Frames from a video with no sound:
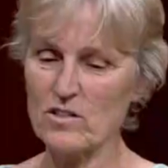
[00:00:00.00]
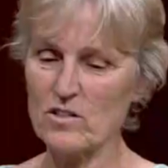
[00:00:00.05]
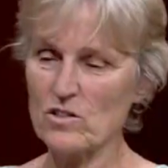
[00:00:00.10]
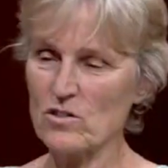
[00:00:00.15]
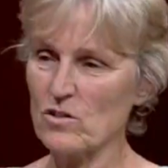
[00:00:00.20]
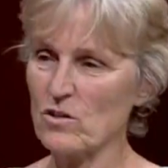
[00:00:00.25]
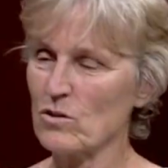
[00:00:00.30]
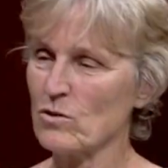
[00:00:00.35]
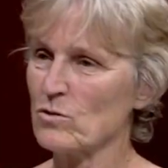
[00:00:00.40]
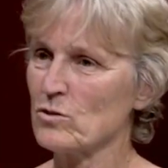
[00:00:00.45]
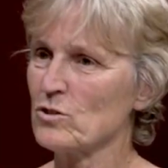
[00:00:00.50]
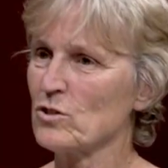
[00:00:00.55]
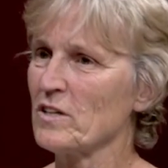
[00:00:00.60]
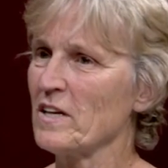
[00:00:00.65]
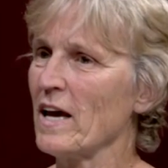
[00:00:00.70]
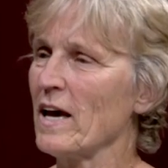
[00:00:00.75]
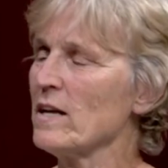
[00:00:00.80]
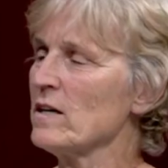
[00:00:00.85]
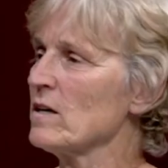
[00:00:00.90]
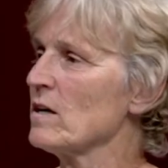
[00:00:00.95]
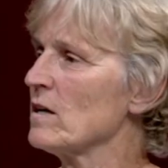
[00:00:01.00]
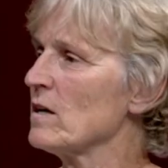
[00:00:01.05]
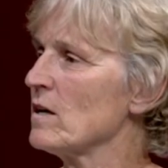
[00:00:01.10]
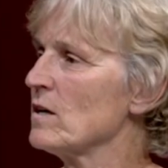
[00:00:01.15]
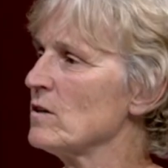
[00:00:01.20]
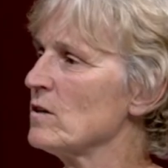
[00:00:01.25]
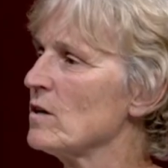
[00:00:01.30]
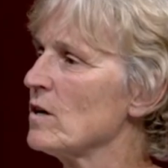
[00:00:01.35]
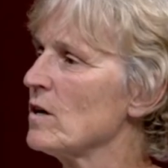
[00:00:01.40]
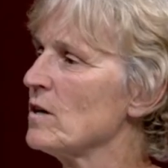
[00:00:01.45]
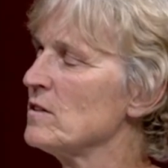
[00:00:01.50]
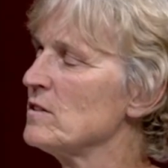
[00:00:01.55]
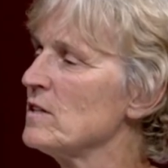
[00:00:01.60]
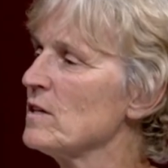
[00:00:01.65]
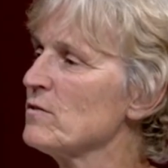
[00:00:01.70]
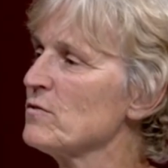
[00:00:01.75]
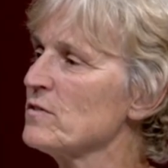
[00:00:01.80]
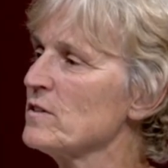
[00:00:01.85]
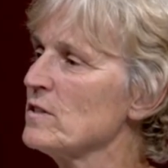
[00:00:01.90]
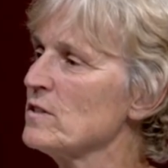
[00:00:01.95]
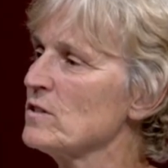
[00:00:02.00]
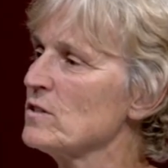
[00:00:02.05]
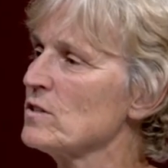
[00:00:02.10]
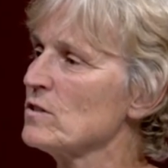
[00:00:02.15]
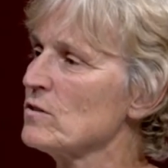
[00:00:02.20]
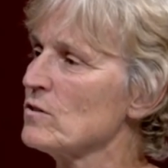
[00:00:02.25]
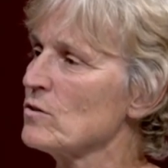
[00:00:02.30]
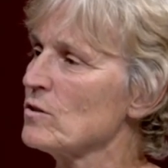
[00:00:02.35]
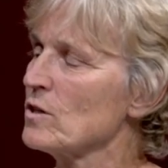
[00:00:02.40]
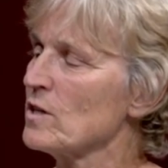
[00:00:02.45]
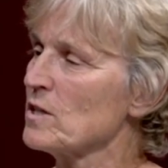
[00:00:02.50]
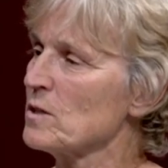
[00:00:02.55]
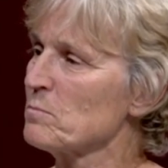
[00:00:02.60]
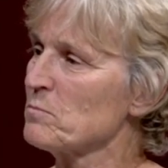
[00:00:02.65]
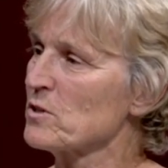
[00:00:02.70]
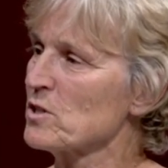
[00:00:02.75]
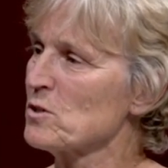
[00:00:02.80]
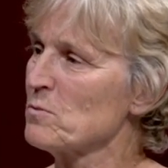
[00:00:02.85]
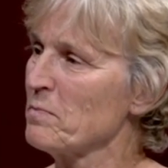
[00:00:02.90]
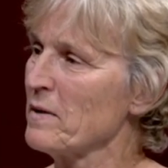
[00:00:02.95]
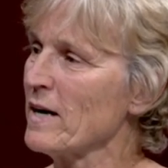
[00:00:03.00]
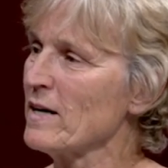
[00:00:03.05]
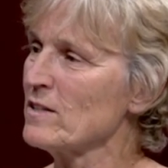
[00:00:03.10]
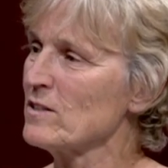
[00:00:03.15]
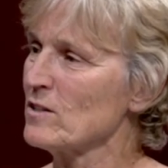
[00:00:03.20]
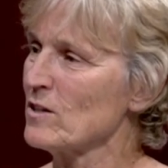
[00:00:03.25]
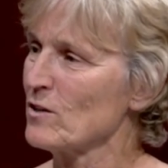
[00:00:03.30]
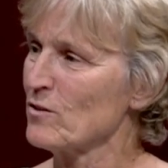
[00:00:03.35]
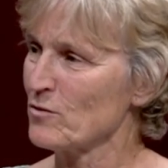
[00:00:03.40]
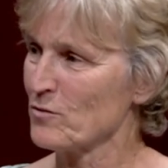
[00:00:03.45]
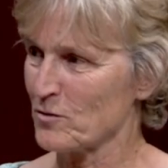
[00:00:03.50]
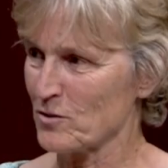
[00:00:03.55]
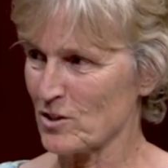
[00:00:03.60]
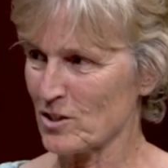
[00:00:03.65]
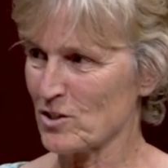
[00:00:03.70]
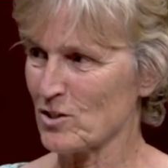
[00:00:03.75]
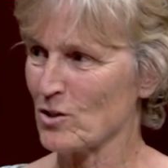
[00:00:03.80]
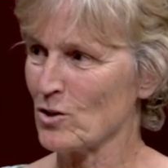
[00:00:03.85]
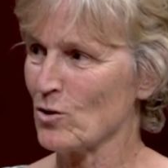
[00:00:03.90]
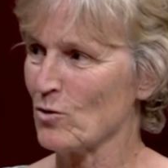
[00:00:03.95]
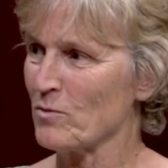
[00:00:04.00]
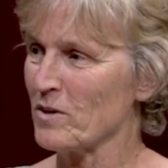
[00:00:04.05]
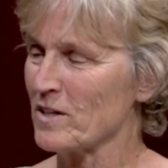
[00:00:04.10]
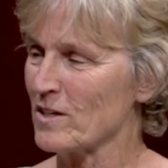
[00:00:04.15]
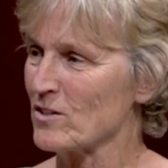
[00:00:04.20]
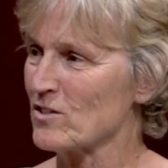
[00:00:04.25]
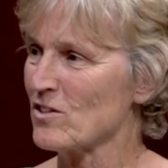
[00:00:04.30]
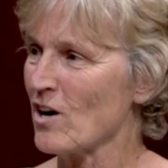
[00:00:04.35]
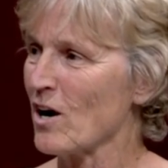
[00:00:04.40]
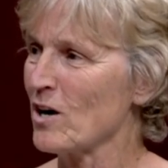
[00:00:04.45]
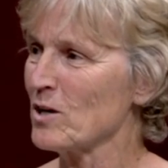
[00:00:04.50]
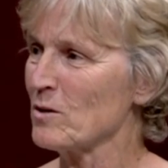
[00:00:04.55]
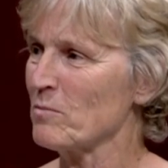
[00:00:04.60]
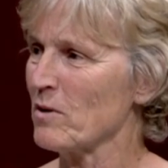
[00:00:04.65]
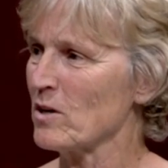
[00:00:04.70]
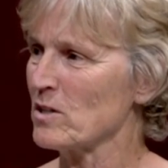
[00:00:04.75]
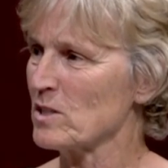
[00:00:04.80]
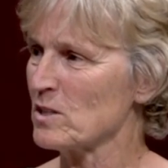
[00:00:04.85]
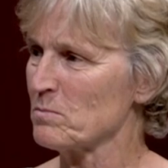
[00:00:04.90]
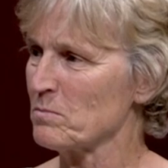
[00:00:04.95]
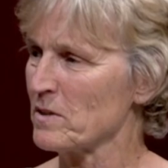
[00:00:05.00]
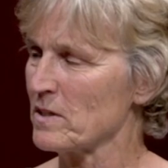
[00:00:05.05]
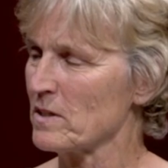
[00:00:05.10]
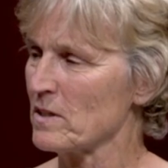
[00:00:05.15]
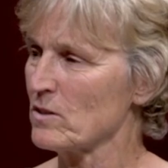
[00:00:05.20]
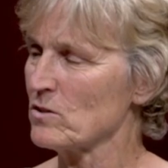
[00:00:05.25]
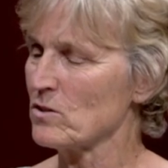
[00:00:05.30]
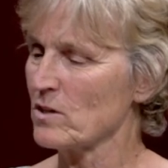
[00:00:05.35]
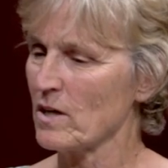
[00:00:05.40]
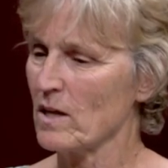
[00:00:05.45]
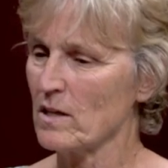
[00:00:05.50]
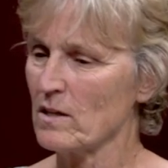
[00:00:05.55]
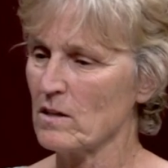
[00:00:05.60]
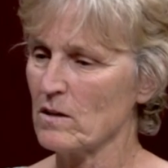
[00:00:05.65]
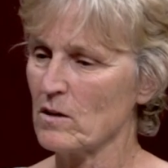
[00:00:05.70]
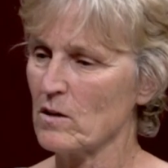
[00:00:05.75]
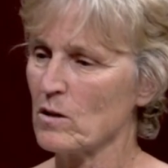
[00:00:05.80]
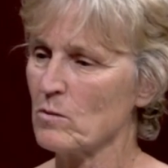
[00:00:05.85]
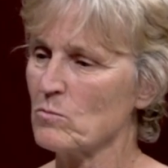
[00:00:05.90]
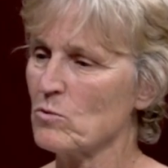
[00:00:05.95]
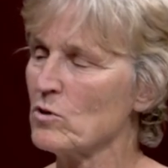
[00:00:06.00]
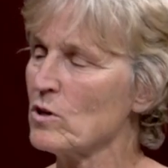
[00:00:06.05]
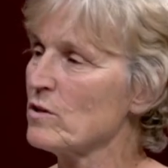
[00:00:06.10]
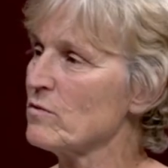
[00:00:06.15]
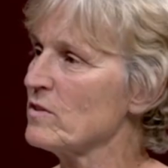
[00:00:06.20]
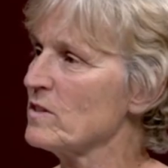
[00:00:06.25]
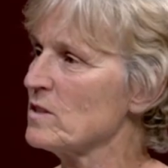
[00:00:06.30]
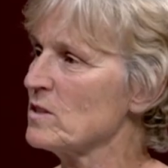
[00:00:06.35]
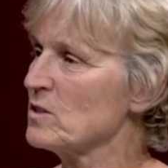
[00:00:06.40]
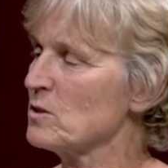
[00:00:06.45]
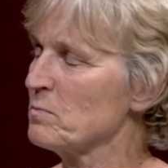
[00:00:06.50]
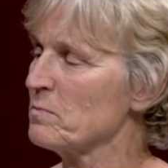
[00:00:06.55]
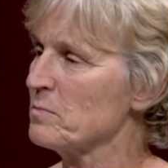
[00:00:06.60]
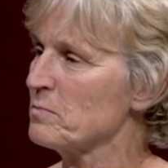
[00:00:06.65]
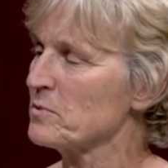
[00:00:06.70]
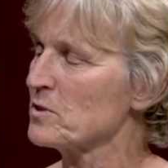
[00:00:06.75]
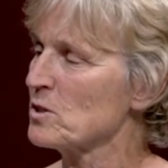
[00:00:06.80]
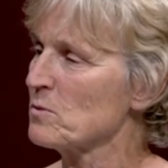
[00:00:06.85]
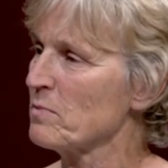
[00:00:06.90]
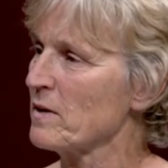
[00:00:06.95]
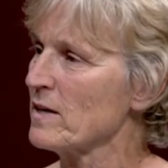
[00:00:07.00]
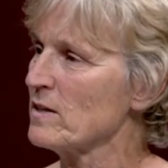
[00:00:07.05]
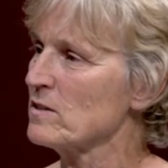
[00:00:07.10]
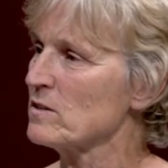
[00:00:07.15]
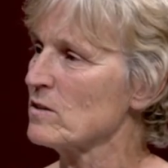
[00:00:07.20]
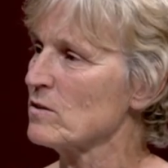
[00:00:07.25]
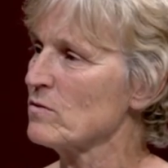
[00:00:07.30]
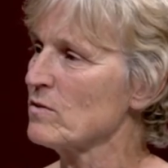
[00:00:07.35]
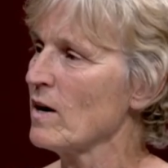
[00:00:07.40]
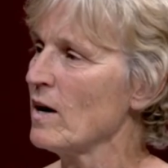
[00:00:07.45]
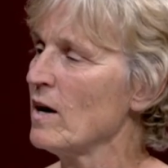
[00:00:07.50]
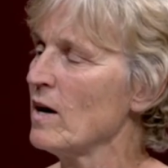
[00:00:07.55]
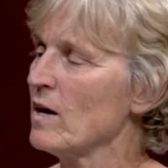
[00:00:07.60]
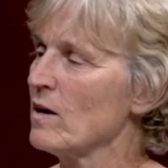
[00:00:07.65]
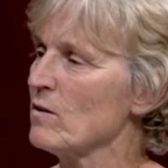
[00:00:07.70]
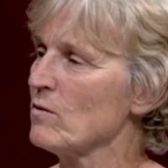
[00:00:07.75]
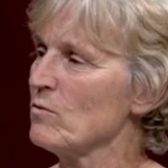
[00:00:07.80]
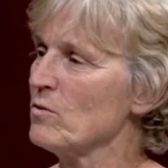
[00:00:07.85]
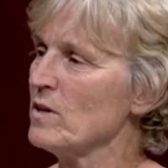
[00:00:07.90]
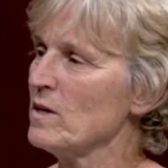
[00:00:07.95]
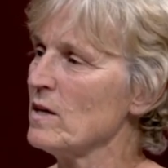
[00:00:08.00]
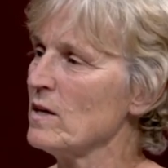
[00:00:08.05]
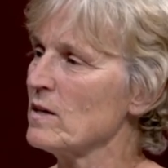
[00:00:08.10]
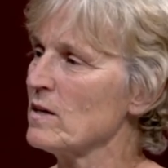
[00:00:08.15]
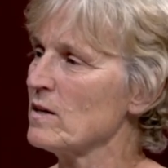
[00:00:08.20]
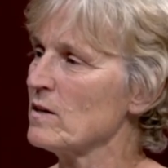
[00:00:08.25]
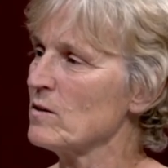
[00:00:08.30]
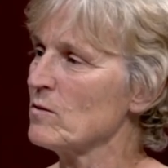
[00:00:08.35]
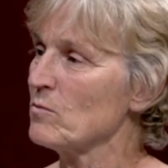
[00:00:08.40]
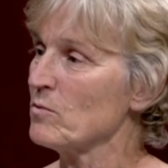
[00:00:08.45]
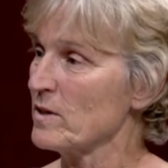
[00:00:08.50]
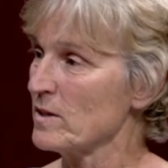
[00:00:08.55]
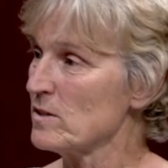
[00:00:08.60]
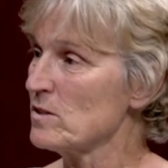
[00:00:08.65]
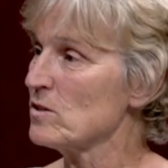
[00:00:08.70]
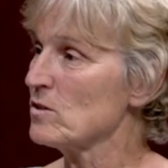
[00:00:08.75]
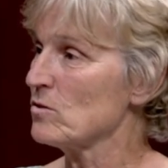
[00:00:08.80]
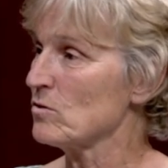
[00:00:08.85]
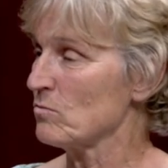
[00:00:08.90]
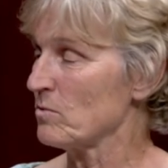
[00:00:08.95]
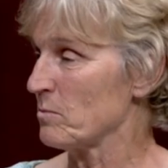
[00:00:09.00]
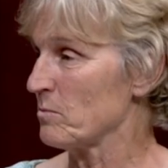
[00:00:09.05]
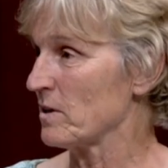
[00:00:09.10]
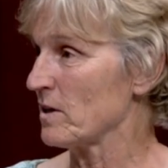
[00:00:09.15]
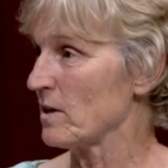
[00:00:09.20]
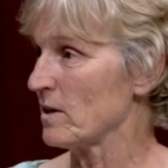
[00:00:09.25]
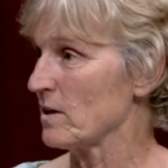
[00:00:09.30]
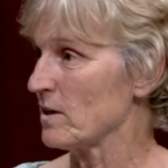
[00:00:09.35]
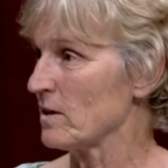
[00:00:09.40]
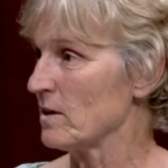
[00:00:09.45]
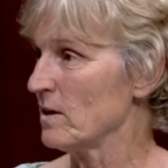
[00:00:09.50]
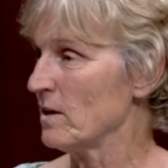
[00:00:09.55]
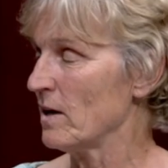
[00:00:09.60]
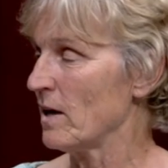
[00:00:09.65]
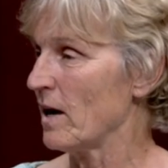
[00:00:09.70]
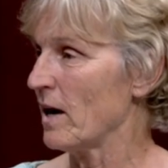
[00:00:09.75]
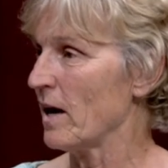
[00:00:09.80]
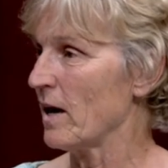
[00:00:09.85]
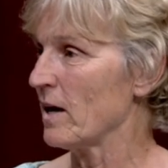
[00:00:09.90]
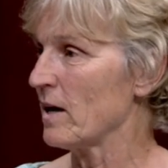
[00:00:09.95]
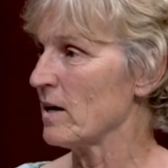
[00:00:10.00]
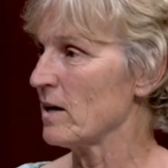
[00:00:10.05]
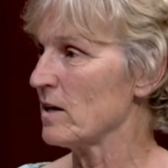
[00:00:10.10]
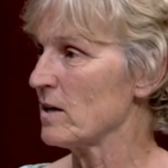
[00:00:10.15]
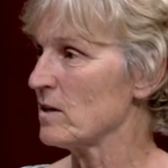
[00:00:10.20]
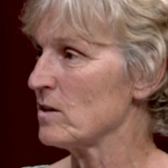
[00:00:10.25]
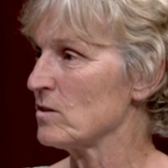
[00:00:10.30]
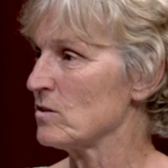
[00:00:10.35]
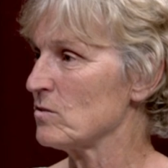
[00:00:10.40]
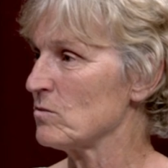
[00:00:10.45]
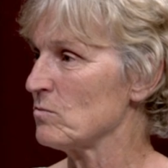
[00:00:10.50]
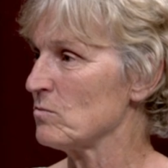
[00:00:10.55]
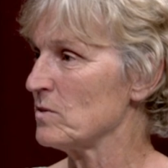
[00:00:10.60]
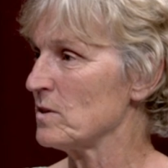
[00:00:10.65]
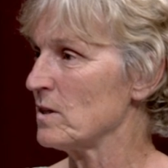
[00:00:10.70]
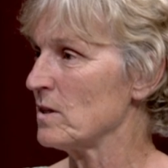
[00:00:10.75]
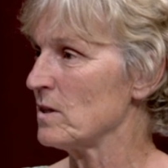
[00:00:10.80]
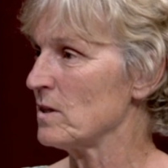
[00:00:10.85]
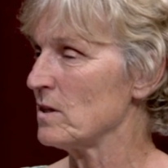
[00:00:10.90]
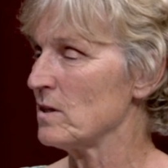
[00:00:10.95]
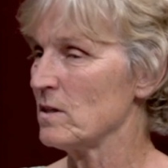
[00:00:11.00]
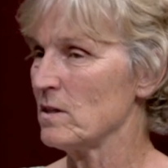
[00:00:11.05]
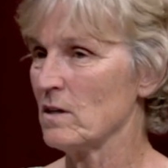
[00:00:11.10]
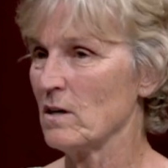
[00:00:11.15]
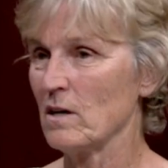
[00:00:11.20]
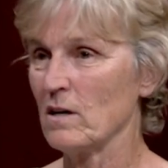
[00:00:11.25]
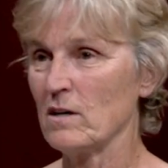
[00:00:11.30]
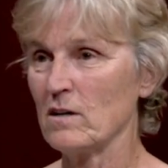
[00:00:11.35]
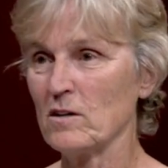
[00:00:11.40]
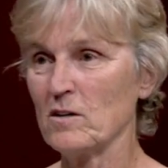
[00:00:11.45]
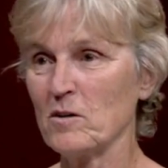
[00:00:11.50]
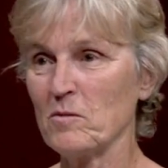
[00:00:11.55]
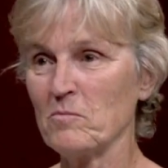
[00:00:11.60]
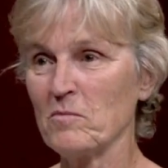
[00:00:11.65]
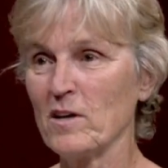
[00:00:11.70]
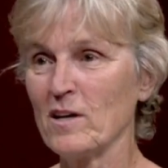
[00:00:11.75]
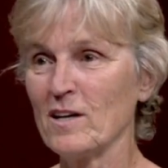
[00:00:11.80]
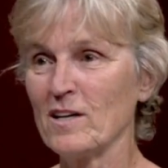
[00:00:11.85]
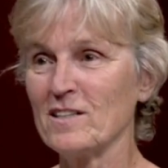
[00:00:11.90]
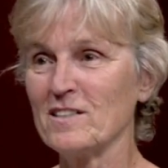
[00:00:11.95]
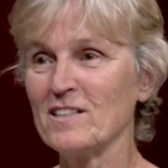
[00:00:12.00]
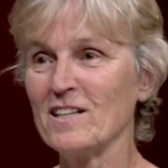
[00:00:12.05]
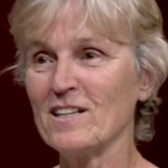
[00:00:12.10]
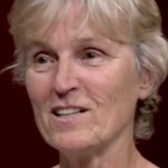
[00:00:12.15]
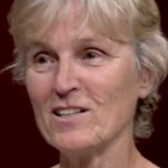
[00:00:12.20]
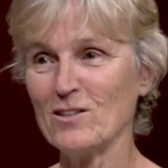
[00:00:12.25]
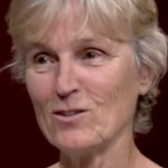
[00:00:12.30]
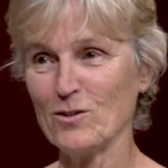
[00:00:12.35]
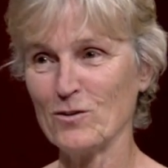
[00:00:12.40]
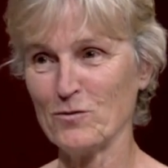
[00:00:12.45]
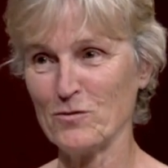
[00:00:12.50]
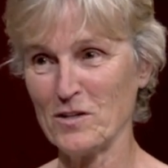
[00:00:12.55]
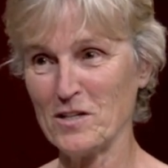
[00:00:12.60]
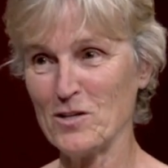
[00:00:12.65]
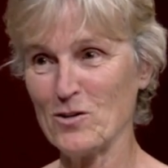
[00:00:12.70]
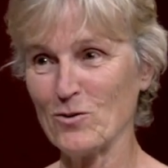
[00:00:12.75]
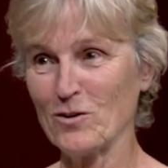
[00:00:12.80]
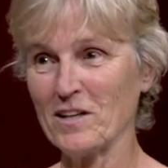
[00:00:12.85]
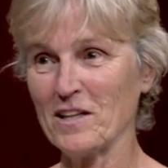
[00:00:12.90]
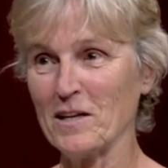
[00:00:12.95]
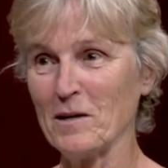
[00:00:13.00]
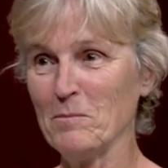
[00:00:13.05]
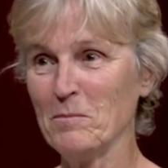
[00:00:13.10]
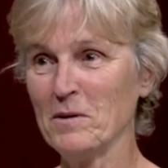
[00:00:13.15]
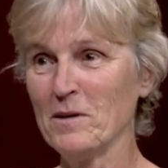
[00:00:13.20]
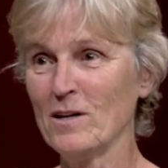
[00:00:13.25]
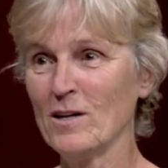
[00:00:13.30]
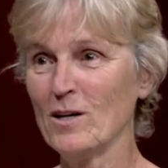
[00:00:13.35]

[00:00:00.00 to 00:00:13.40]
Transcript: so to get a different perspective, just, you know, we can talk about this, but to get a more of a perspective, we went to WomenCare and we did a little video clip.